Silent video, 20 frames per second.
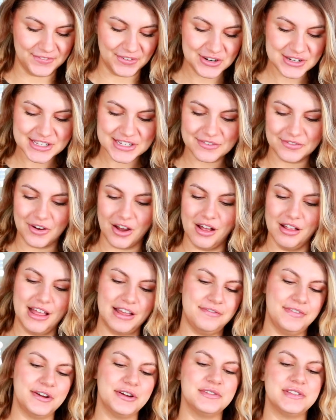First of all, I
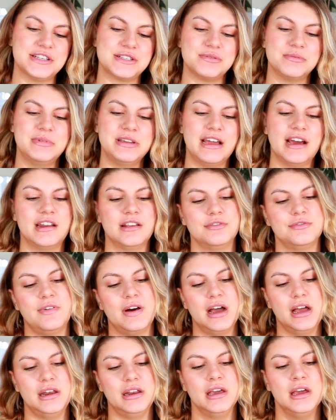figured this would be kind of
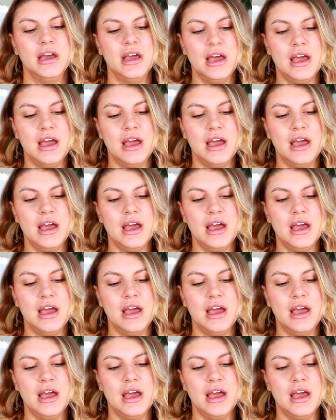fun.